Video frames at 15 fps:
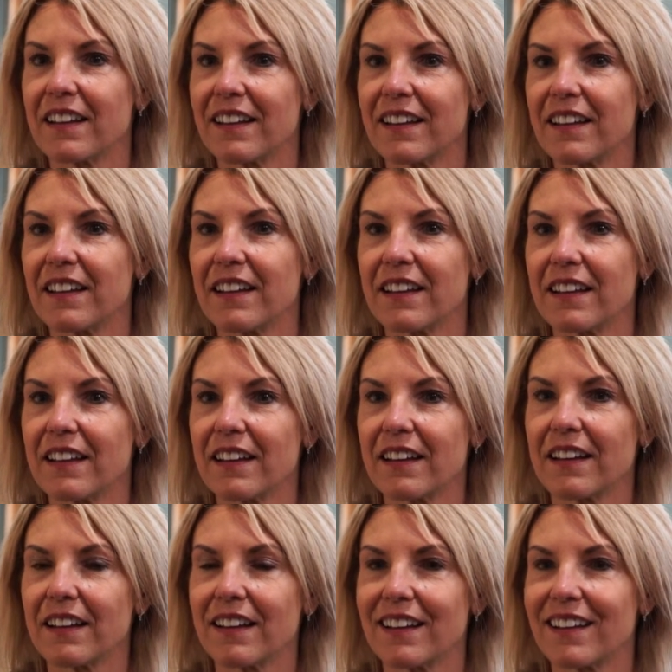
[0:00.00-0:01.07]
me through the
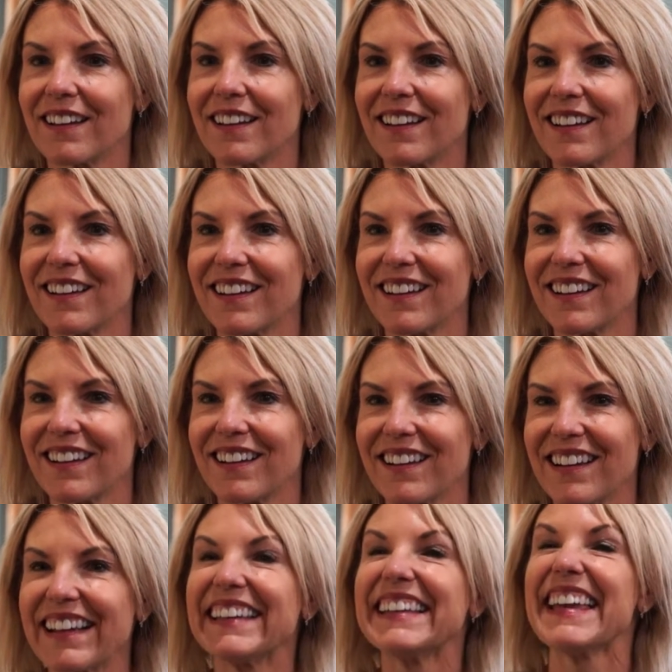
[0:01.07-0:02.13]
process.
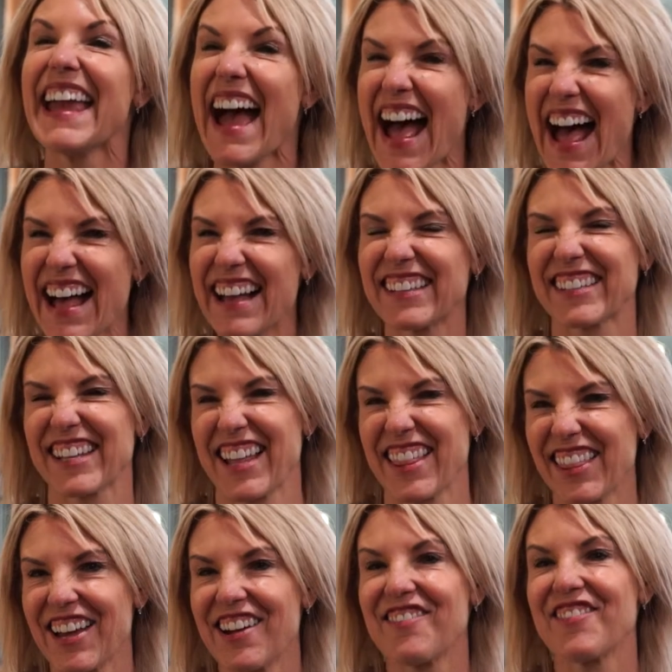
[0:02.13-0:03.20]
Um, coming to college,
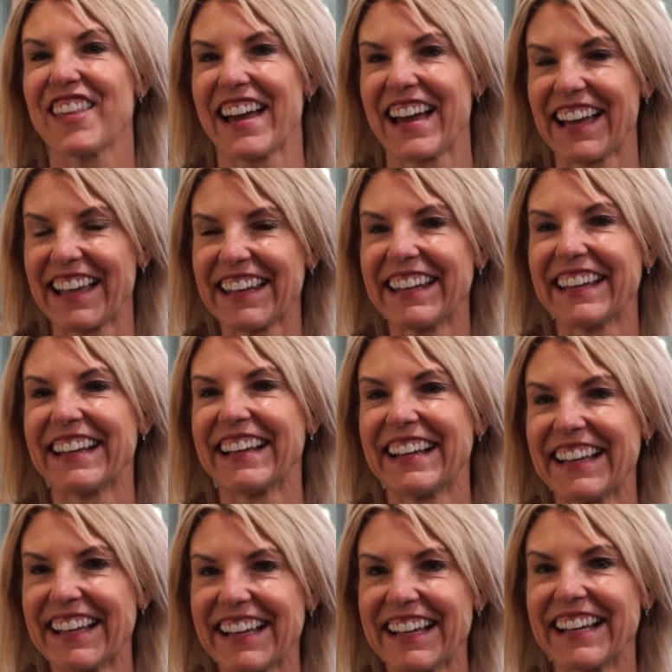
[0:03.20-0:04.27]
like many students, we kind of come